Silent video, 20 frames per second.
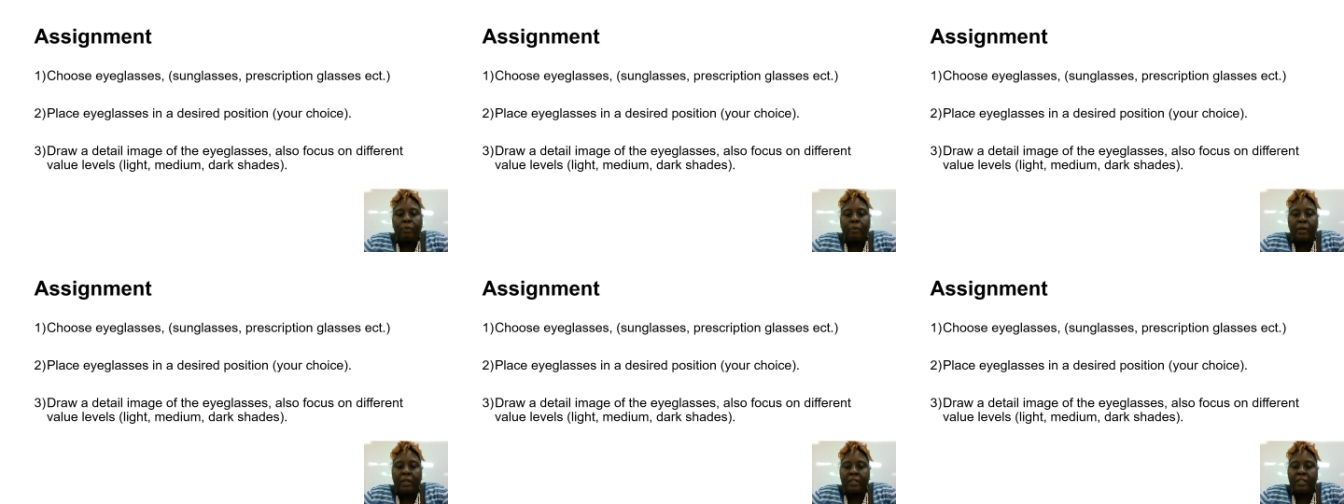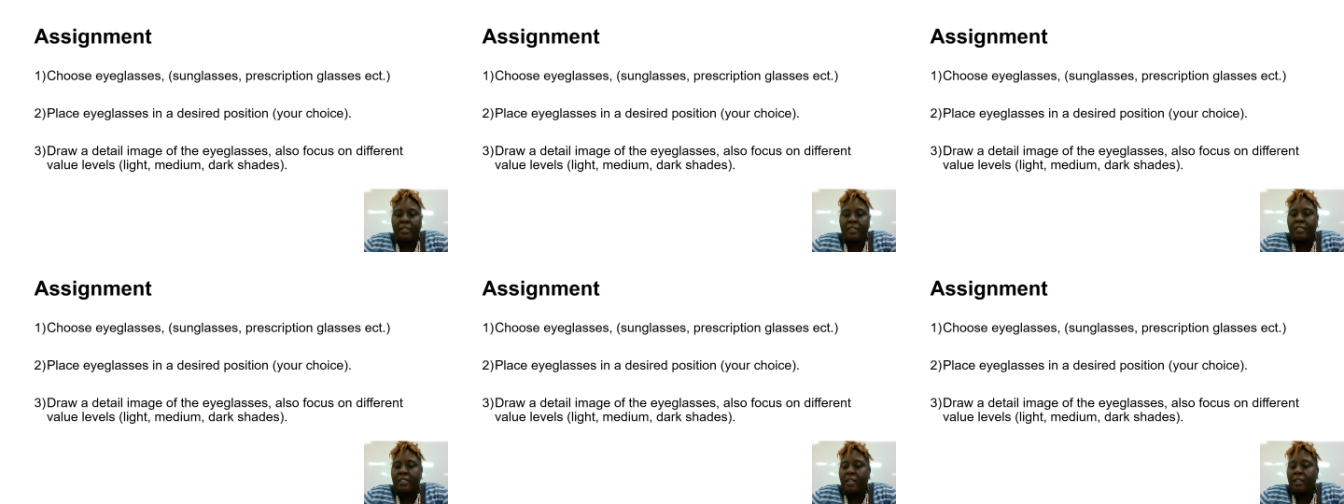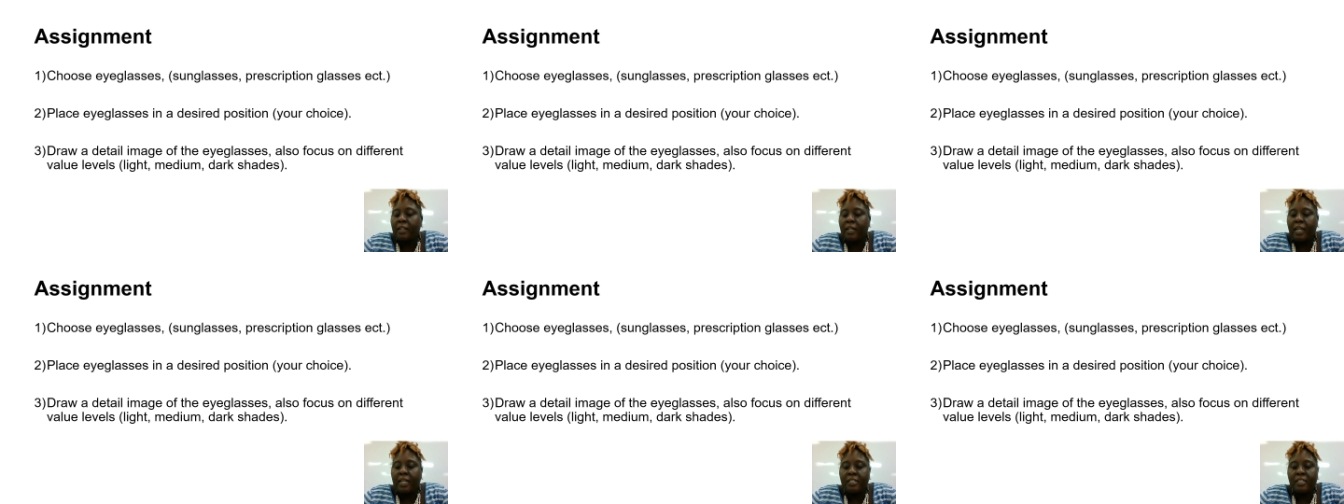whether
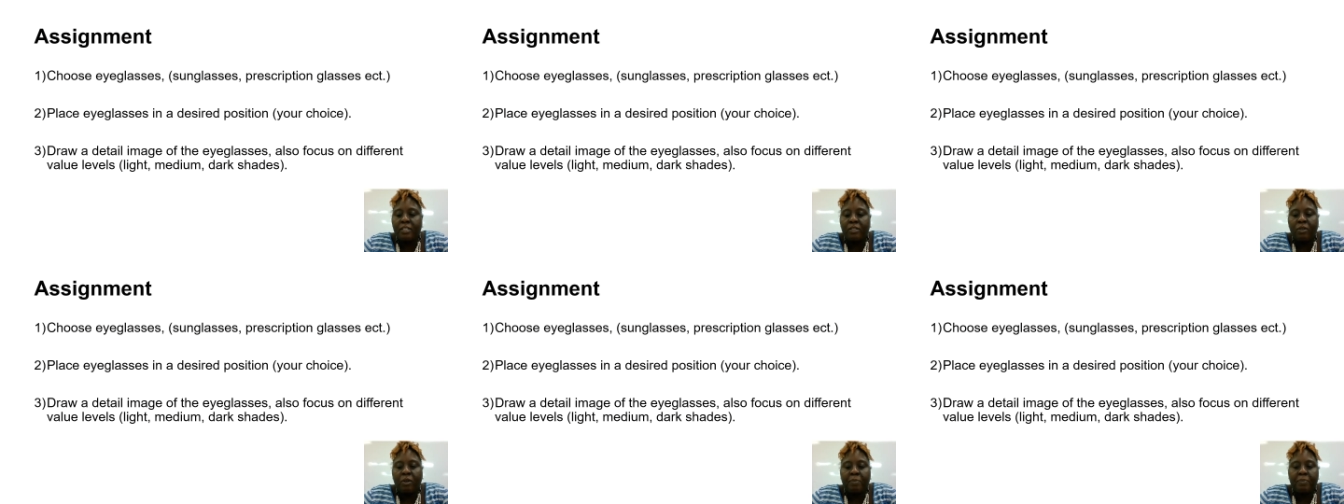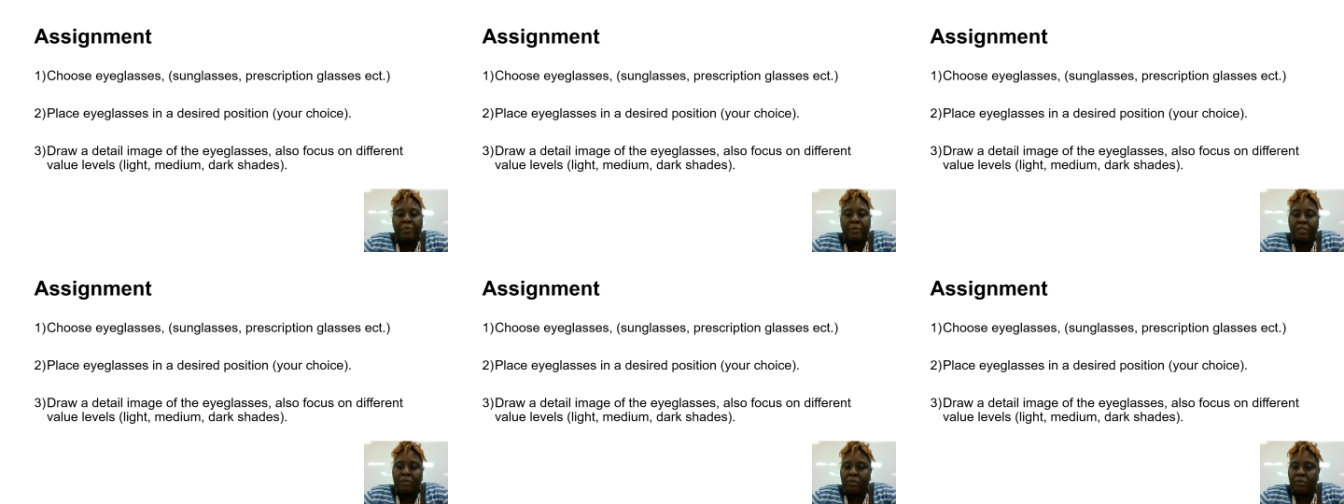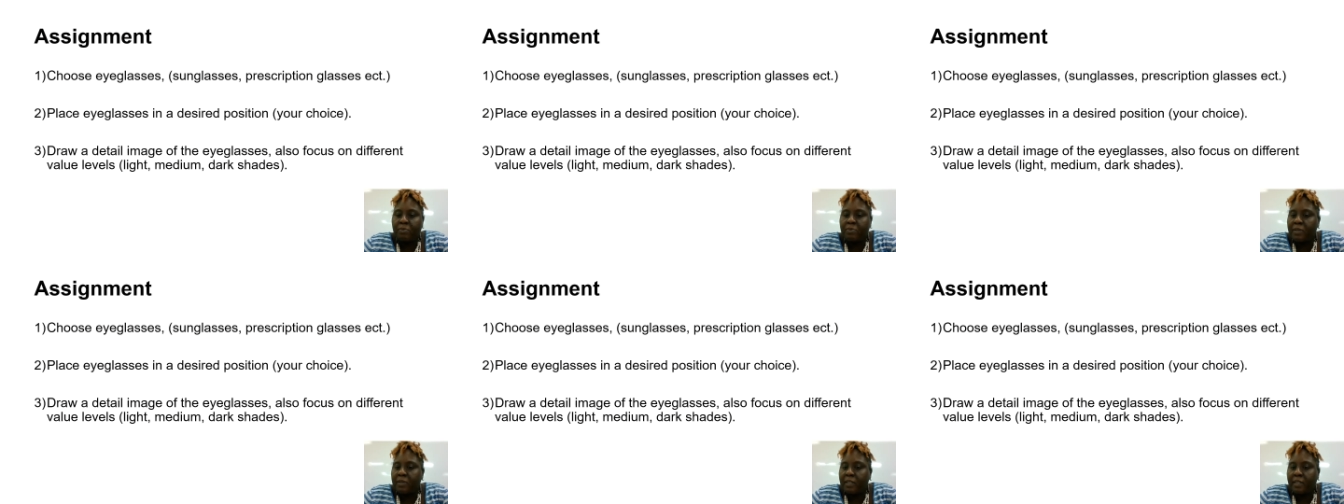sunglasses or
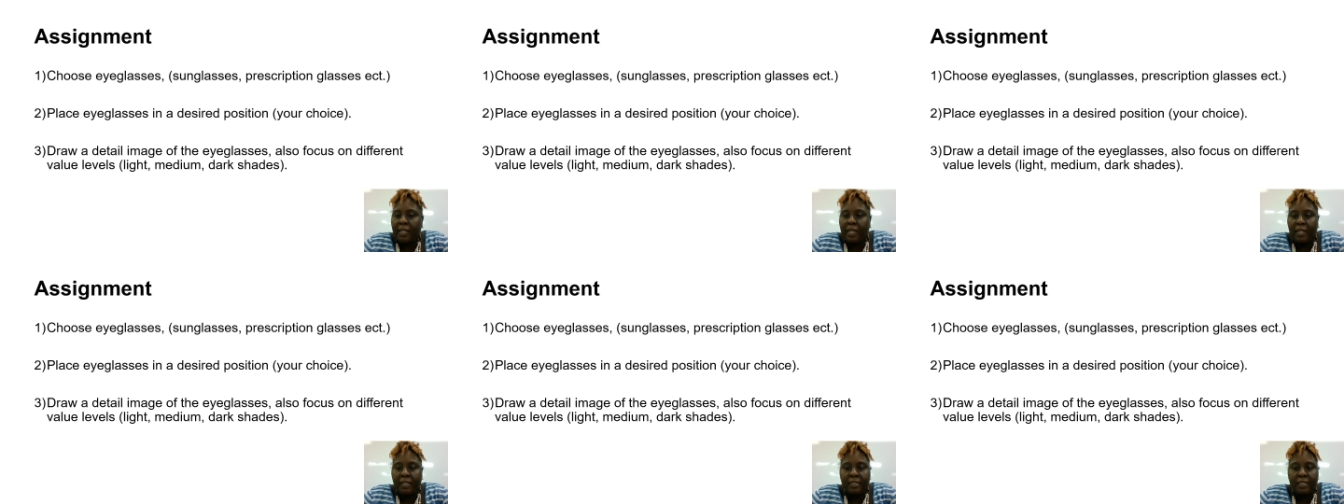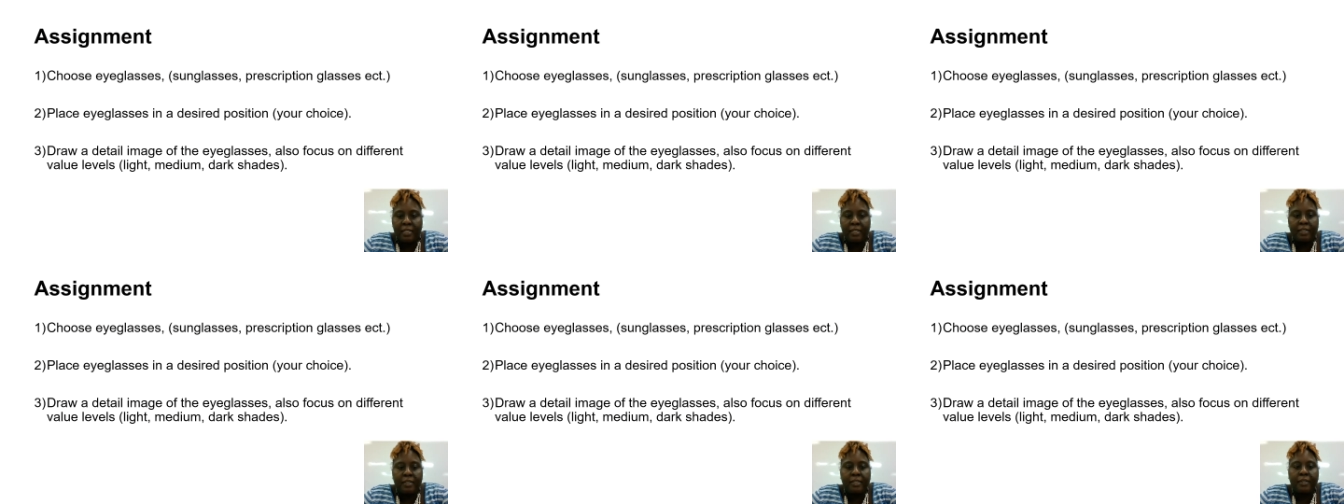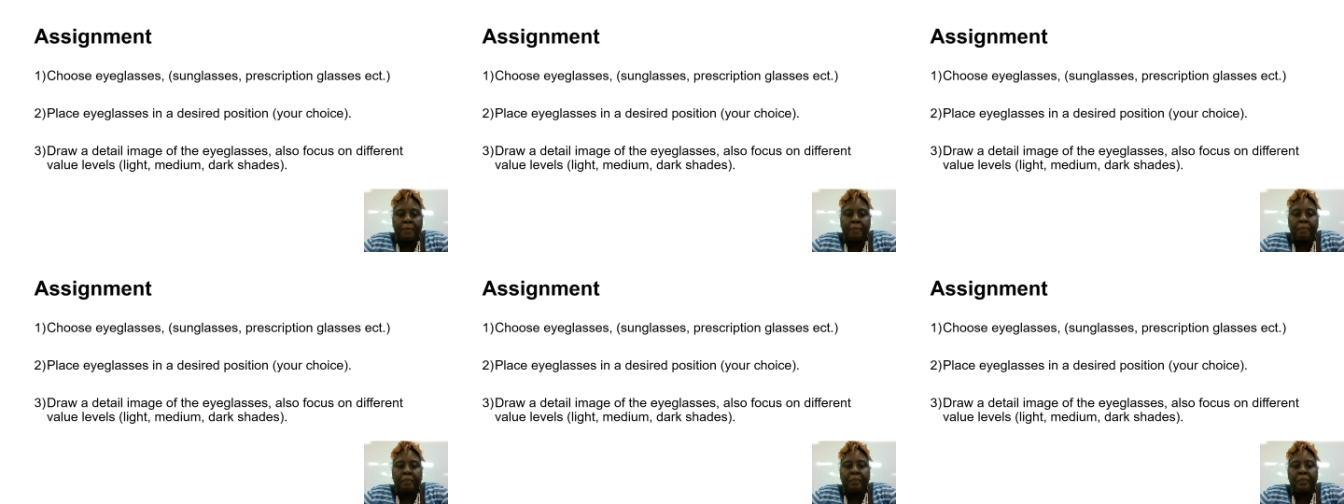prescription glasses.